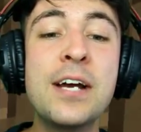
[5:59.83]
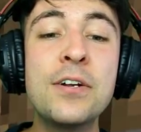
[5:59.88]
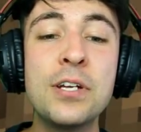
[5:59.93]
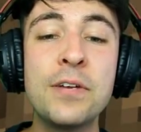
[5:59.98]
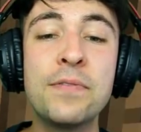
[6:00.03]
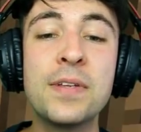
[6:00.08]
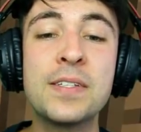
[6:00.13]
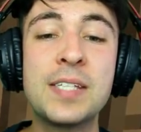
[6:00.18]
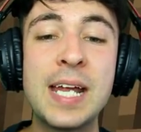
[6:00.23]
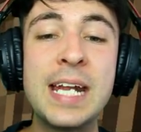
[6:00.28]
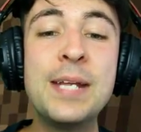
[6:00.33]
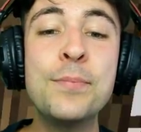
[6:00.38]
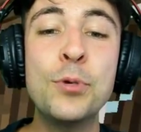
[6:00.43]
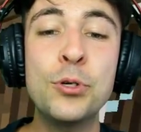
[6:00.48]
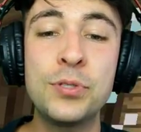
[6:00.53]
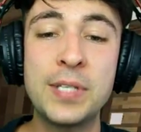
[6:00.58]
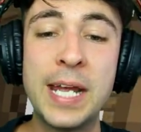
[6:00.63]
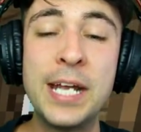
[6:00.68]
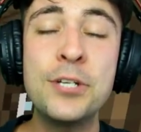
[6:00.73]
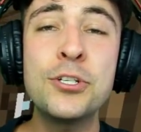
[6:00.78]
out if there's any
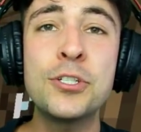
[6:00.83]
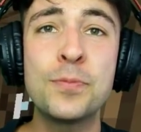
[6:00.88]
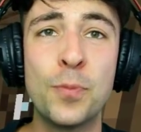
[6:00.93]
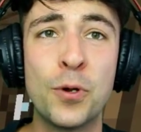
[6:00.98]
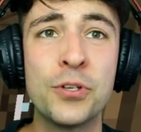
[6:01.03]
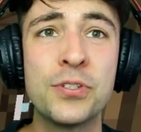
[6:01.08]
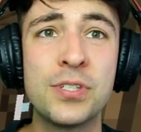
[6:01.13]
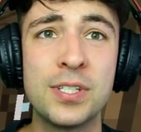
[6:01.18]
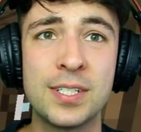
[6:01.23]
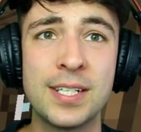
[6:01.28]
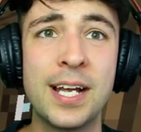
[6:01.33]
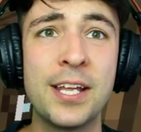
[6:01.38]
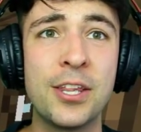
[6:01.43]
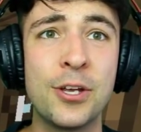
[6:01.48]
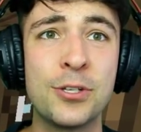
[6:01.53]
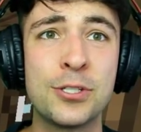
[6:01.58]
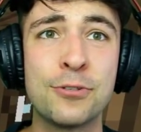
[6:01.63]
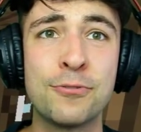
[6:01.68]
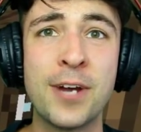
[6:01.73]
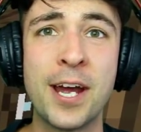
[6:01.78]
more dangerous monsters like
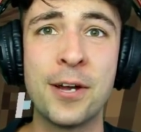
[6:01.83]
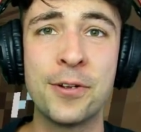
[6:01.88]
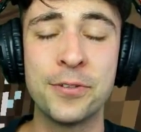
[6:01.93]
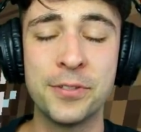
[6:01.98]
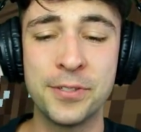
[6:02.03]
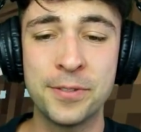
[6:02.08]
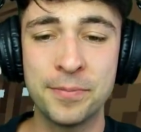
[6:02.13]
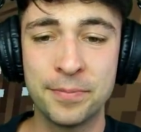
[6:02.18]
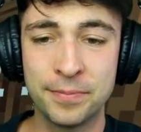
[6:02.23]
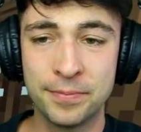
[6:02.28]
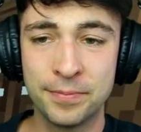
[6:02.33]
those around.